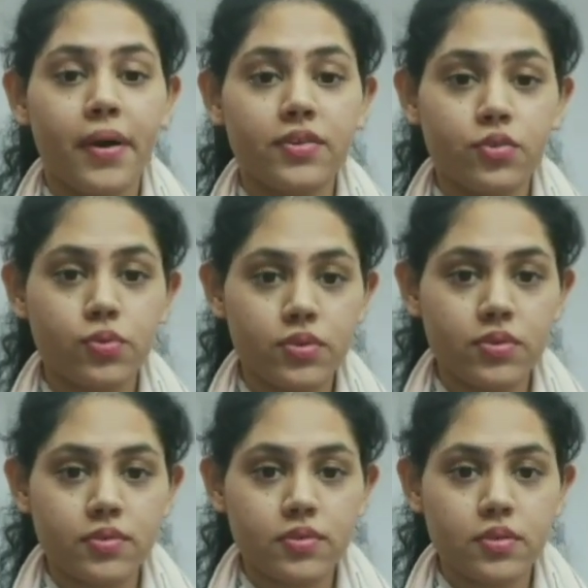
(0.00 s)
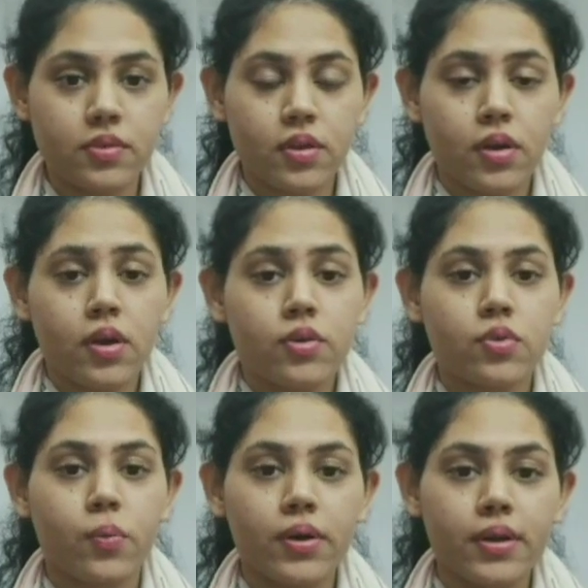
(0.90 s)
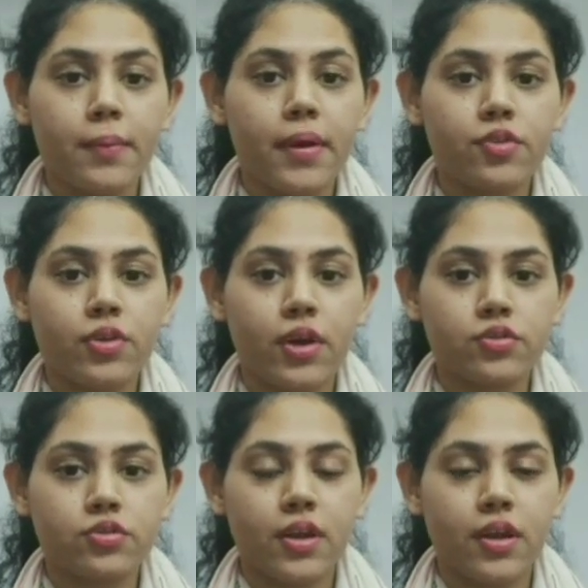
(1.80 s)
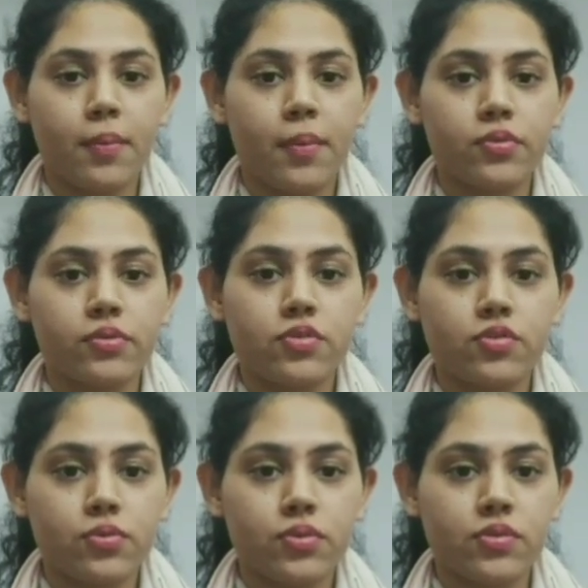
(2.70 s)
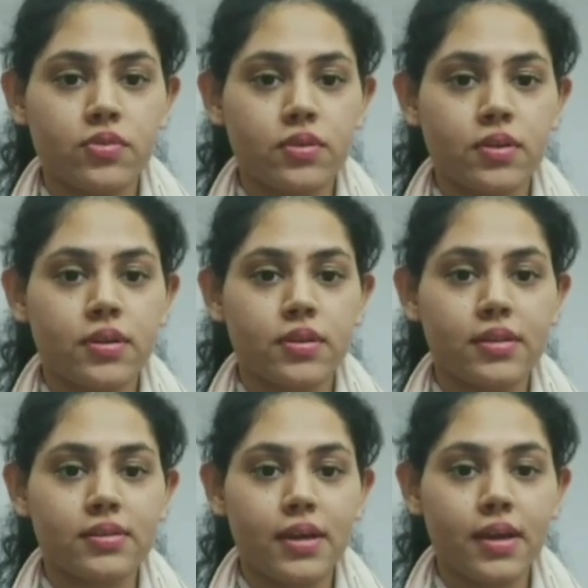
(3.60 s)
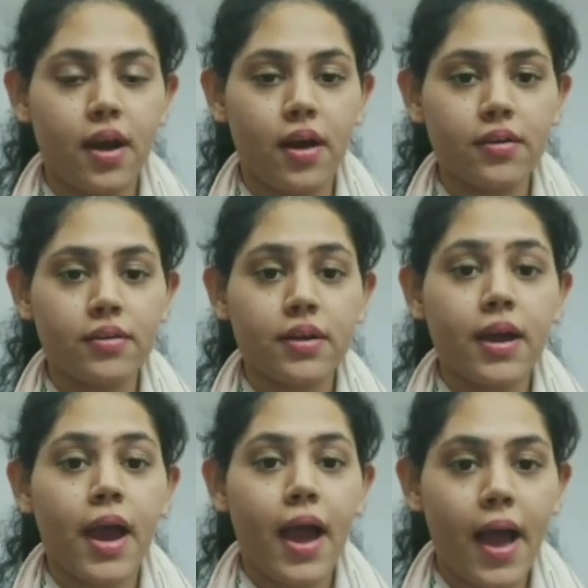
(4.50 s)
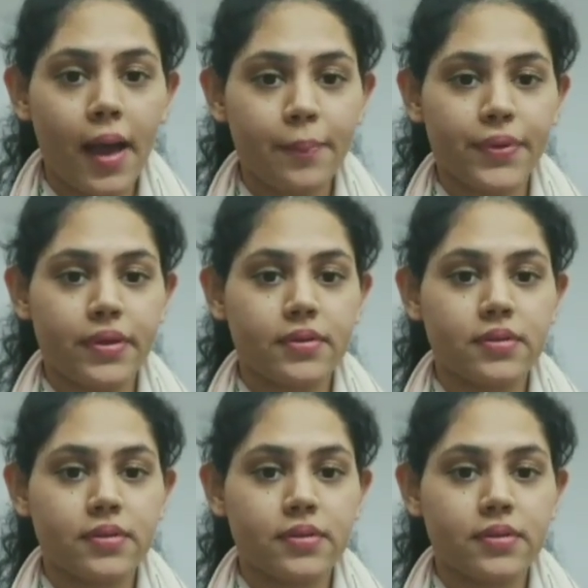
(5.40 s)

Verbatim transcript: My students. So what am I trying to tell about the students? That they are happy.